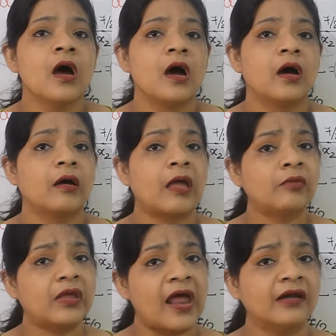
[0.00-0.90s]

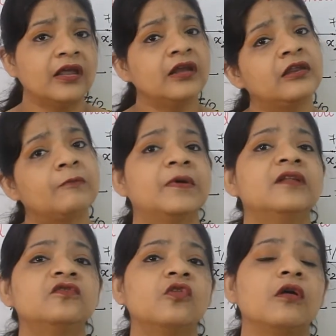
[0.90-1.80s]
and it
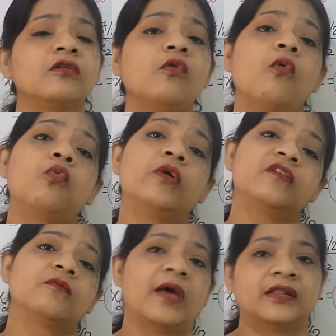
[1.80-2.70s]
depends on you
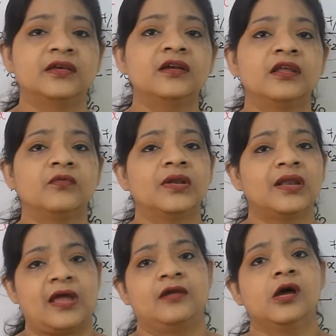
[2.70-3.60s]
which method you
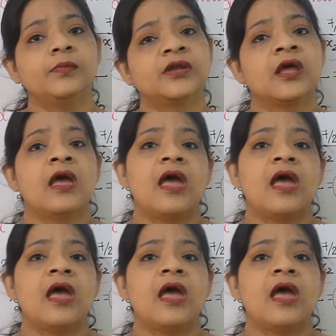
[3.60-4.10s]
will adopt